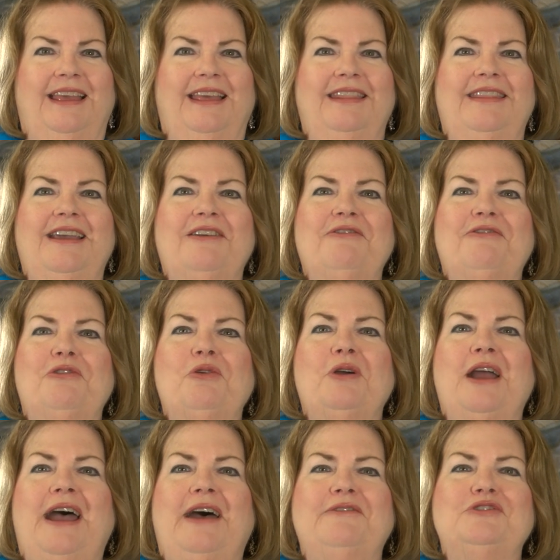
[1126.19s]
Therefore,
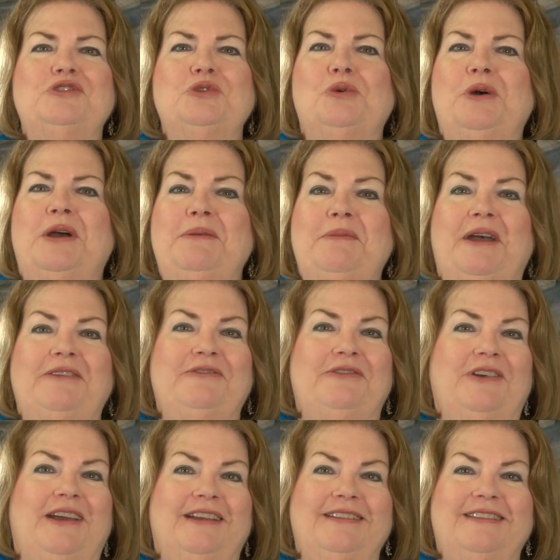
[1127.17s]
have joy, my
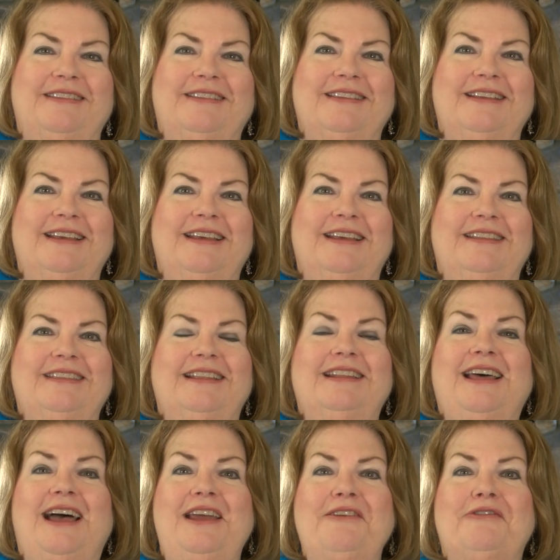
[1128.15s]
friends. The
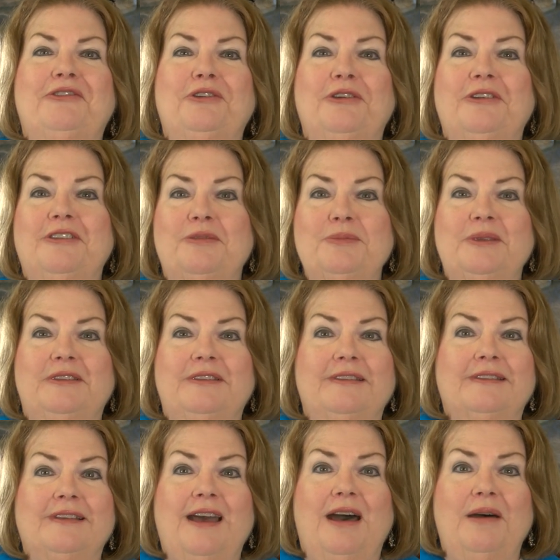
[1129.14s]
light of Christmas
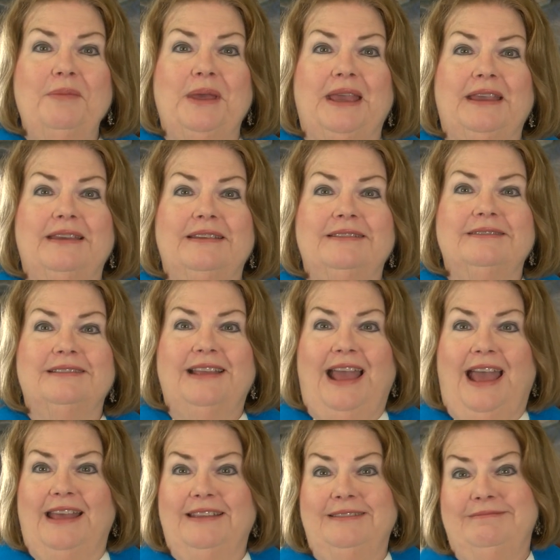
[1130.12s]
is coming.
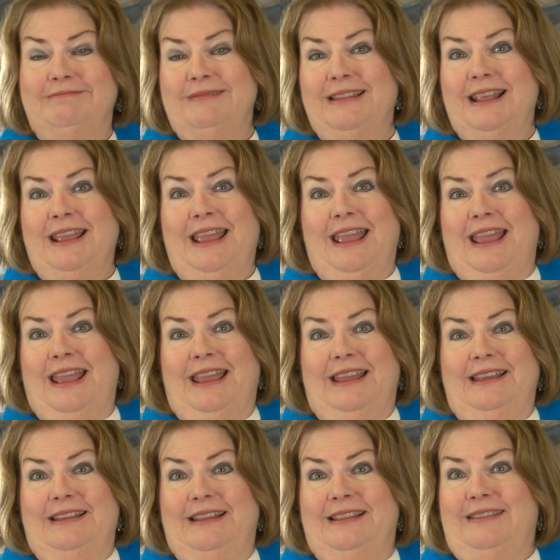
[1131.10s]

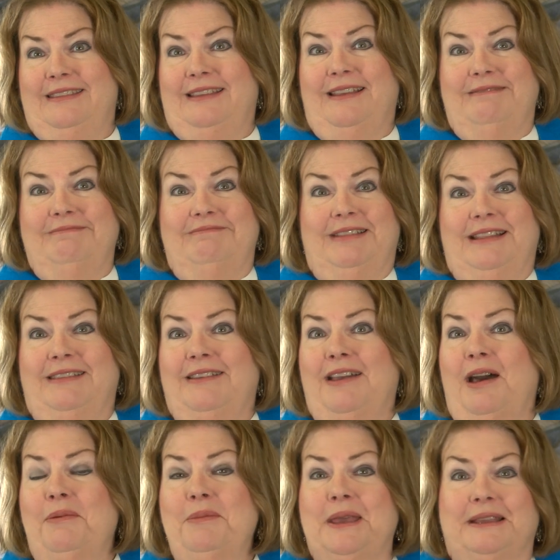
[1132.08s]
It's
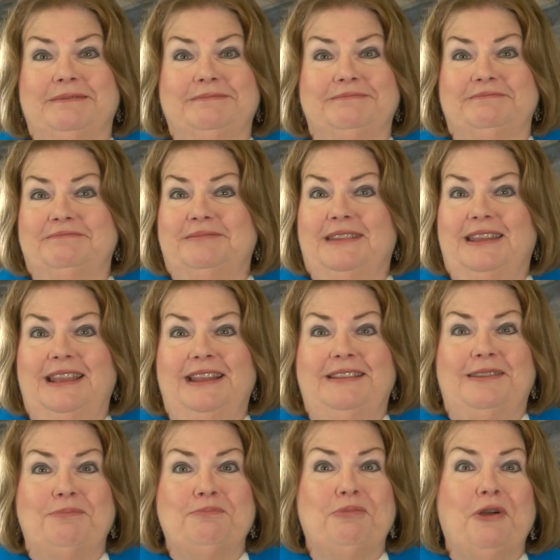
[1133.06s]
coming.
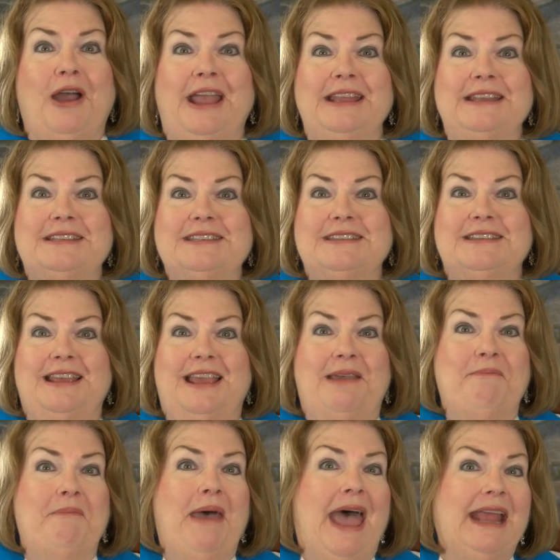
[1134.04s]
It's bright
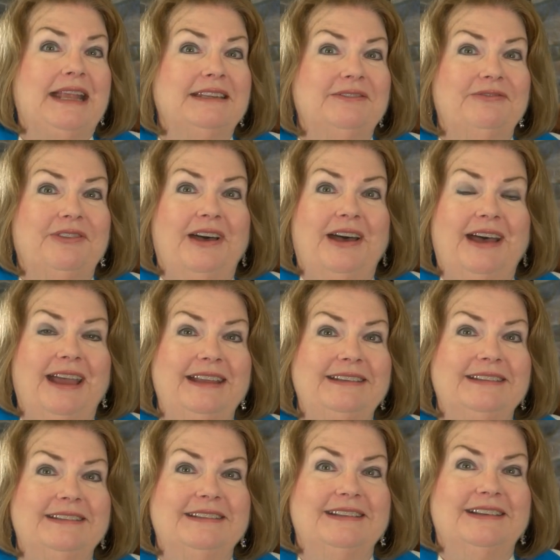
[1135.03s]
and magnified.
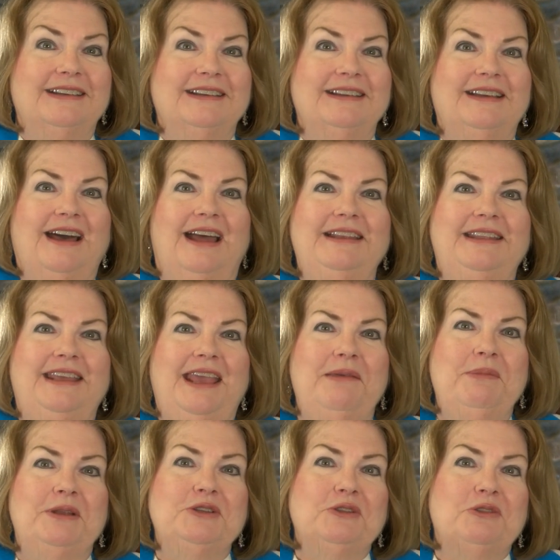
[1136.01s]
God
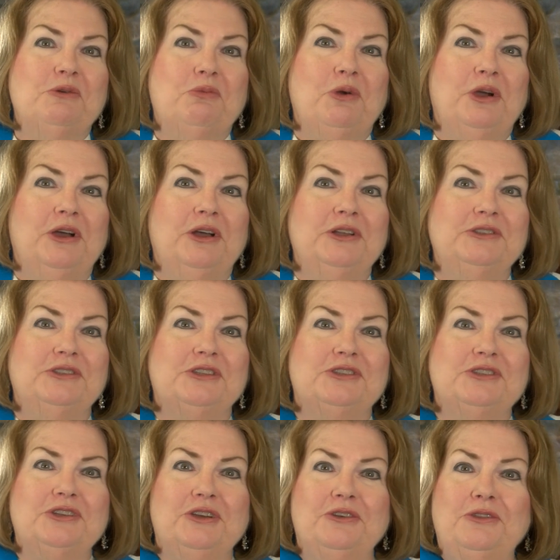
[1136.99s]
came into the world to
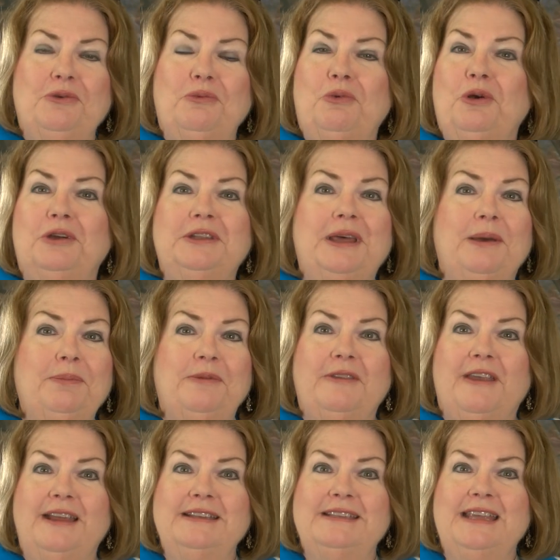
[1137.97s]
turn the world
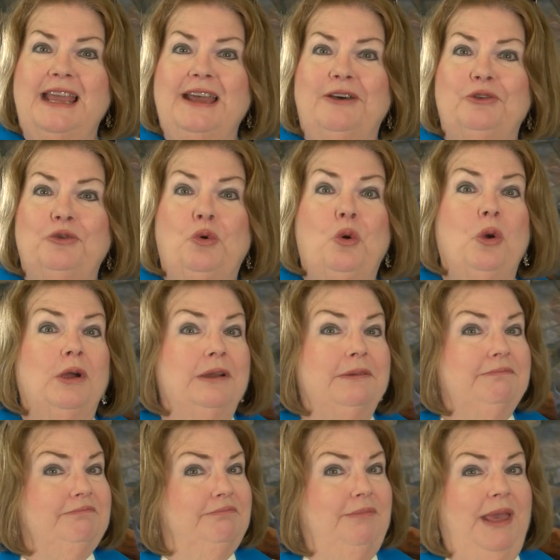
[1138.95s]
upside down,
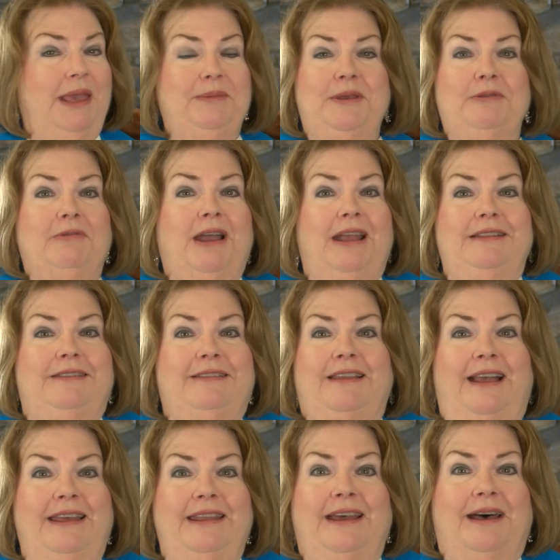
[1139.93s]
or maybe right
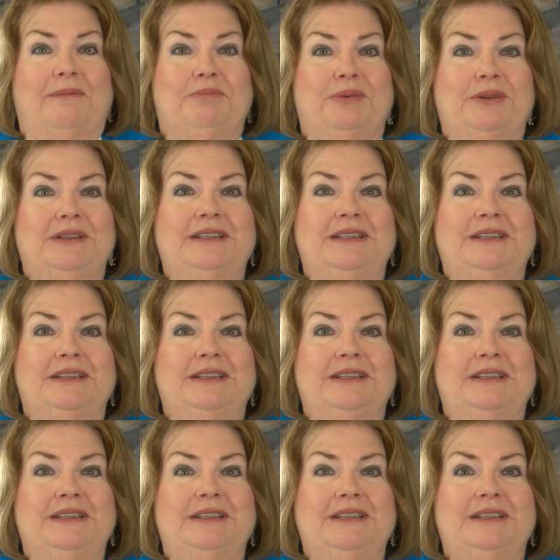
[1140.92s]
side up.